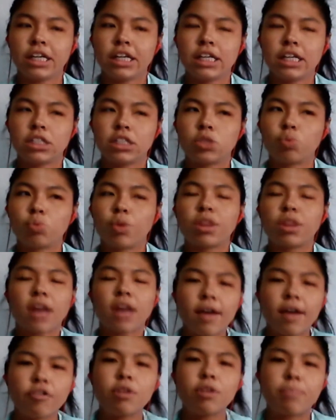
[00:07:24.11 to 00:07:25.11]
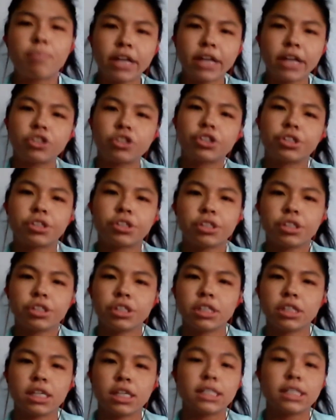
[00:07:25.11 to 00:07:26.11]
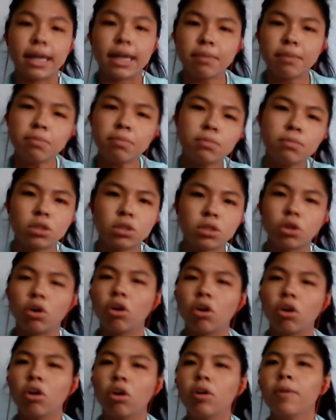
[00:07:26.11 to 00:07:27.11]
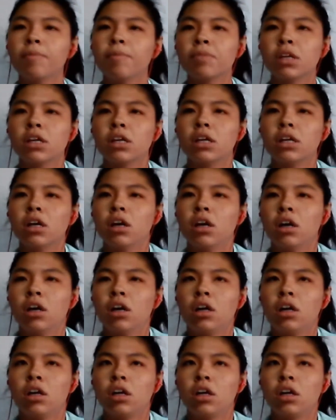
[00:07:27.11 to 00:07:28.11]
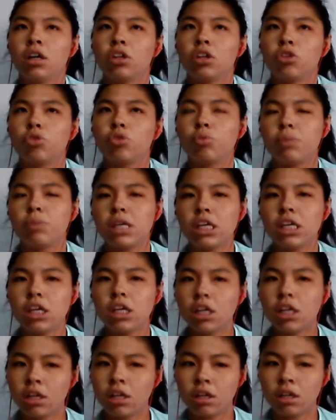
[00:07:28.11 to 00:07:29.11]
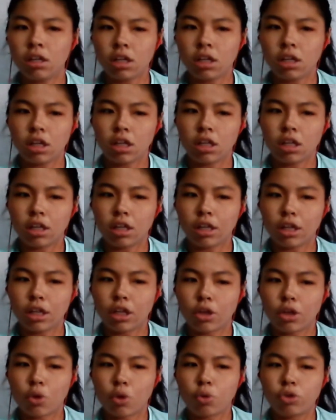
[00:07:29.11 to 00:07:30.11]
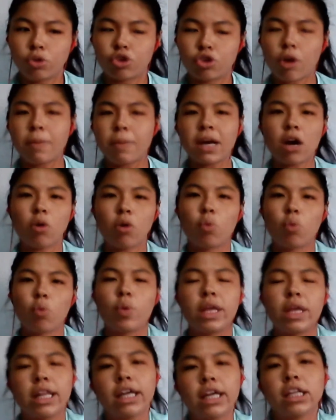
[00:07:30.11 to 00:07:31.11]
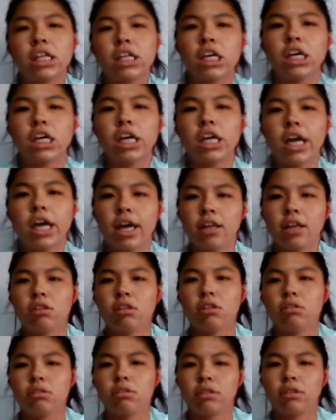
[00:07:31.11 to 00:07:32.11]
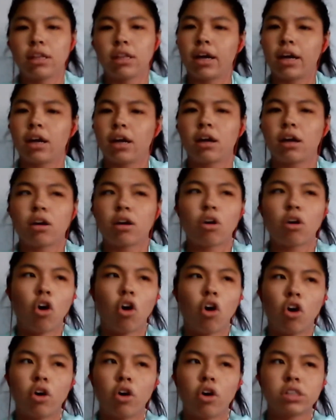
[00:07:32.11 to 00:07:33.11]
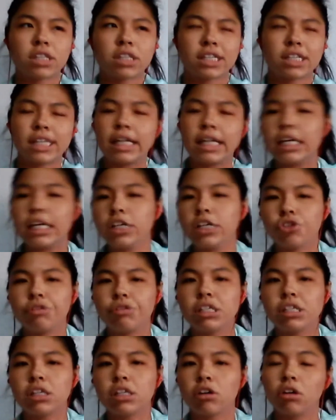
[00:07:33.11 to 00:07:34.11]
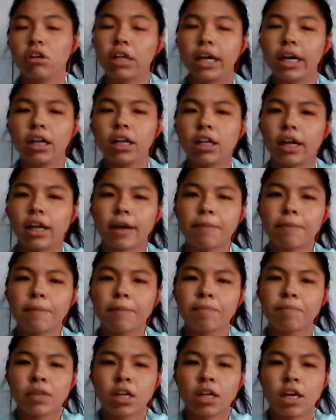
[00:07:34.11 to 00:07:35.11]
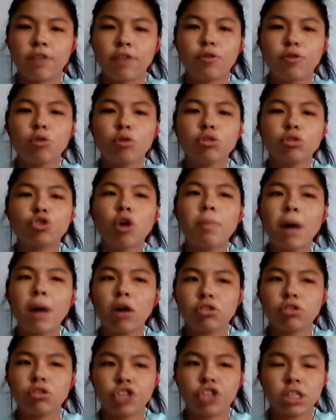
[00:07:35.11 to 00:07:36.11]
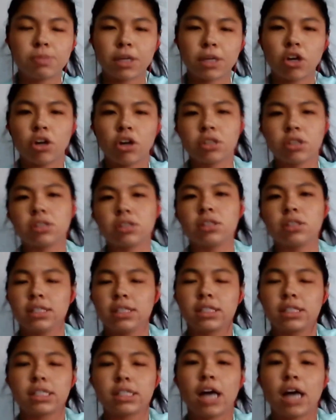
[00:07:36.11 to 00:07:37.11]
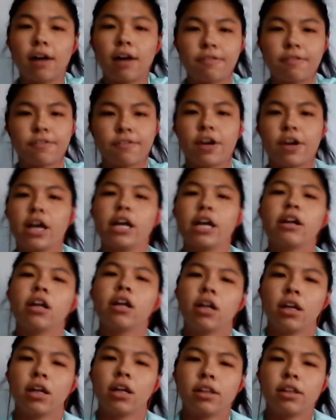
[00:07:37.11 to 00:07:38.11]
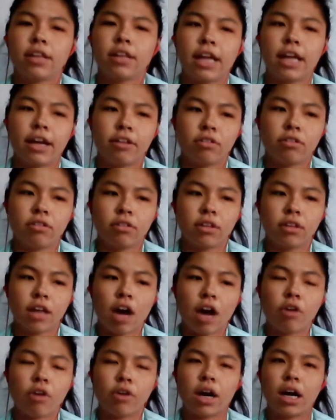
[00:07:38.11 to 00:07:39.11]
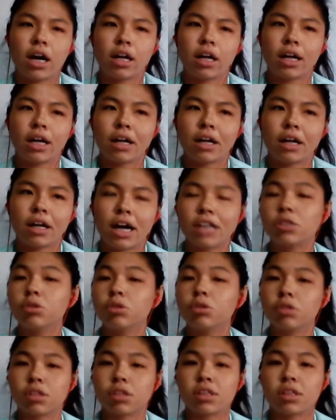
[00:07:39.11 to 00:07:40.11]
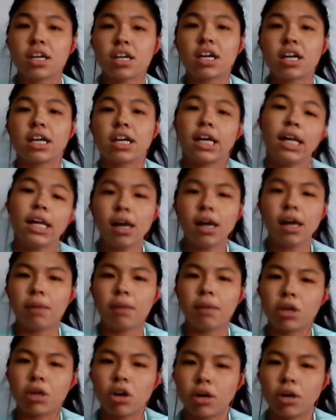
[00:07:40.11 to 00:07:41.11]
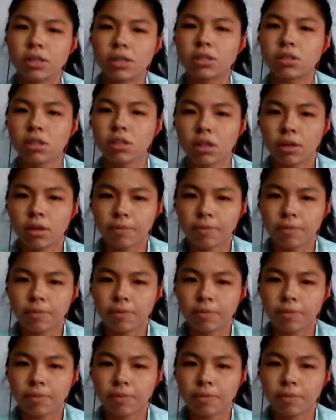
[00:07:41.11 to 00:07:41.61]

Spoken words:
It's with every batch the same. So to me, dropping out willingly and like, or sustaining injuries and all that, like if you drop out just because it's tough, right, then I'll ask you to think again, because